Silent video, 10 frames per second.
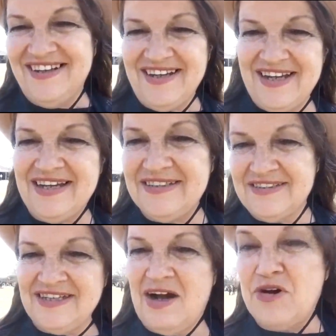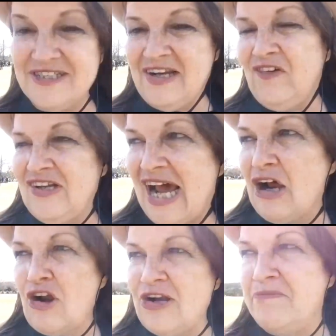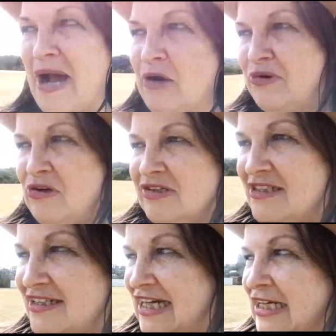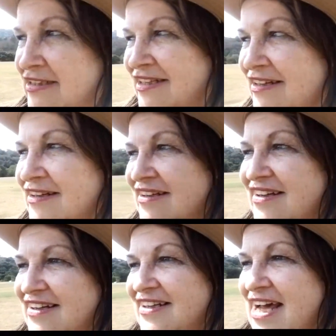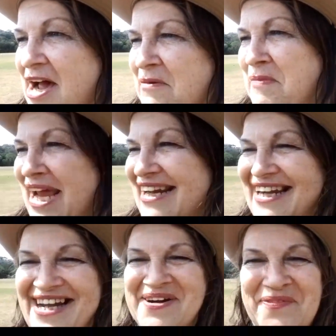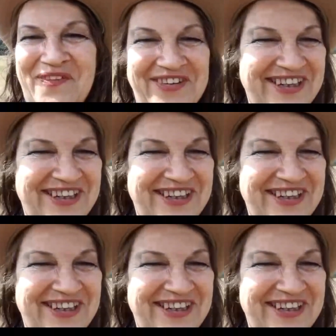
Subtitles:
and I was never allowed on a bike when I was a kid. Now I'm making up for